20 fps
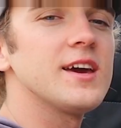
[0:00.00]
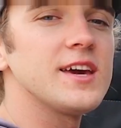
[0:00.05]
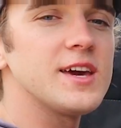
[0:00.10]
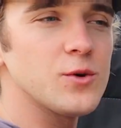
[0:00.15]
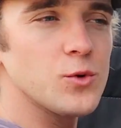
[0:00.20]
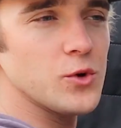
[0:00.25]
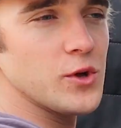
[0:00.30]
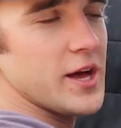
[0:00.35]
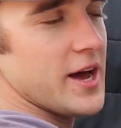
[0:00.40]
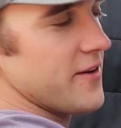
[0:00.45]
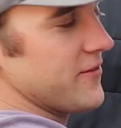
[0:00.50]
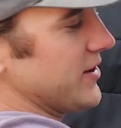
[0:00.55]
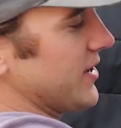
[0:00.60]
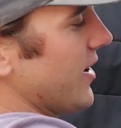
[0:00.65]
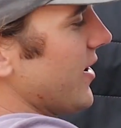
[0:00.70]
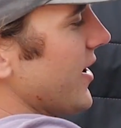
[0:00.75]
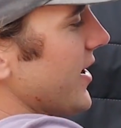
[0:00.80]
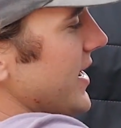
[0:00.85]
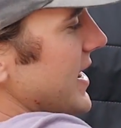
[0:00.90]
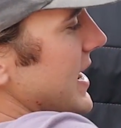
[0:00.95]
He will have
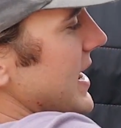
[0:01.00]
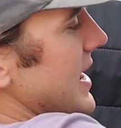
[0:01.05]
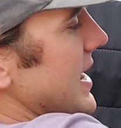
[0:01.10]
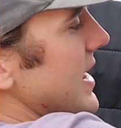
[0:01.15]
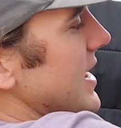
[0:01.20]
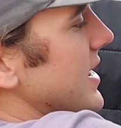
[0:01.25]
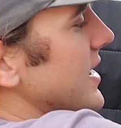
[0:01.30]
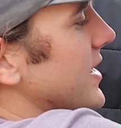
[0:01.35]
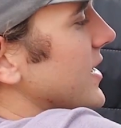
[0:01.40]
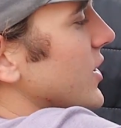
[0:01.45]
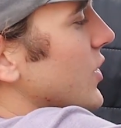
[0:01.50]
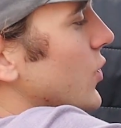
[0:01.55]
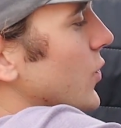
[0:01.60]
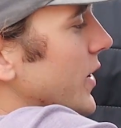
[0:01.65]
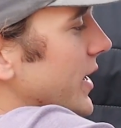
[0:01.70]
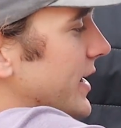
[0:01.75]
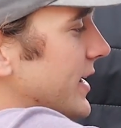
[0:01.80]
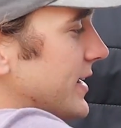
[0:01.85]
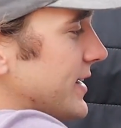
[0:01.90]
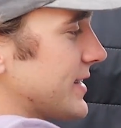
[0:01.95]
it on a
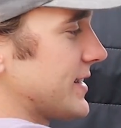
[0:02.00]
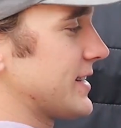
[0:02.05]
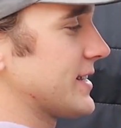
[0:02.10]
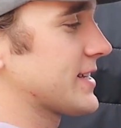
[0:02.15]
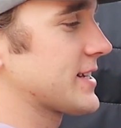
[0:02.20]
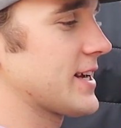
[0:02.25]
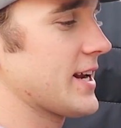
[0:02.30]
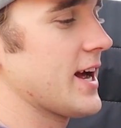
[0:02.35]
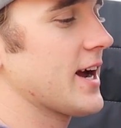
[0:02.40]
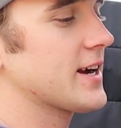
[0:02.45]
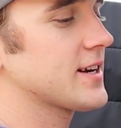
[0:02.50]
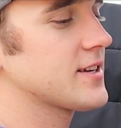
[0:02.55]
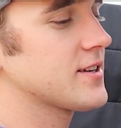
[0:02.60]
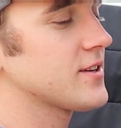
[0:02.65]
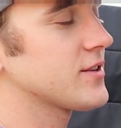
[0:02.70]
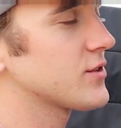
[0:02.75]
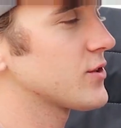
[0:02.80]
quick disconnect,